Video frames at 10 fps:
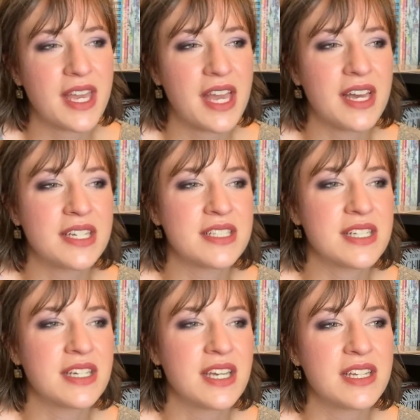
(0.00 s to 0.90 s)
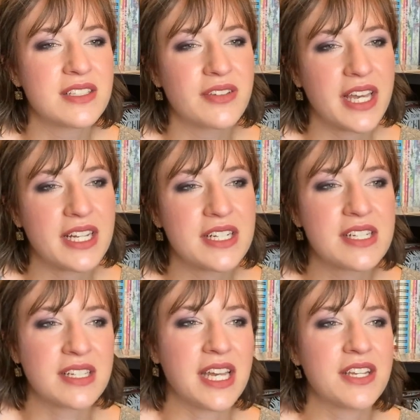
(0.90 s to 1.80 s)
And so getting
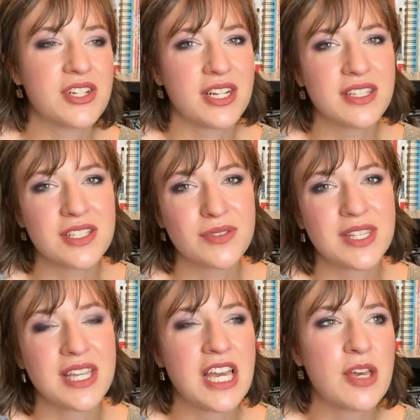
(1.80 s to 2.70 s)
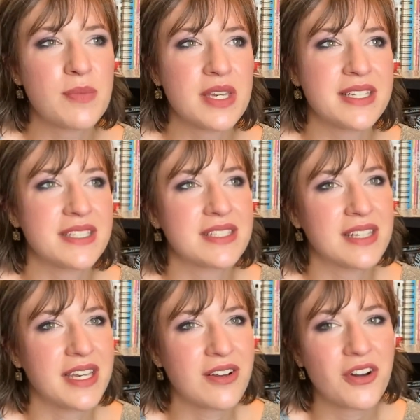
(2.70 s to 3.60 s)
to like share this with them is
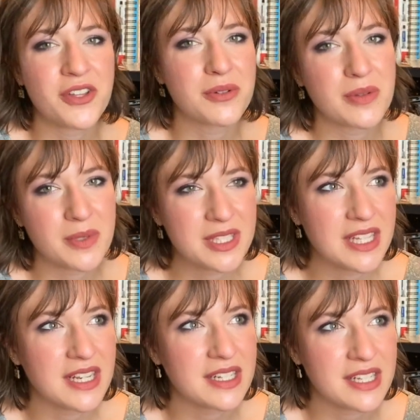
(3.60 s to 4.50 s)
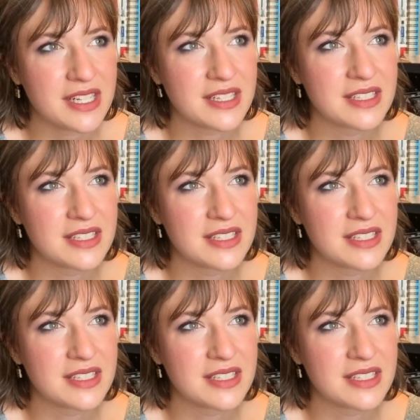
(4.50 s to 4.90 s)
like all the reward that I need.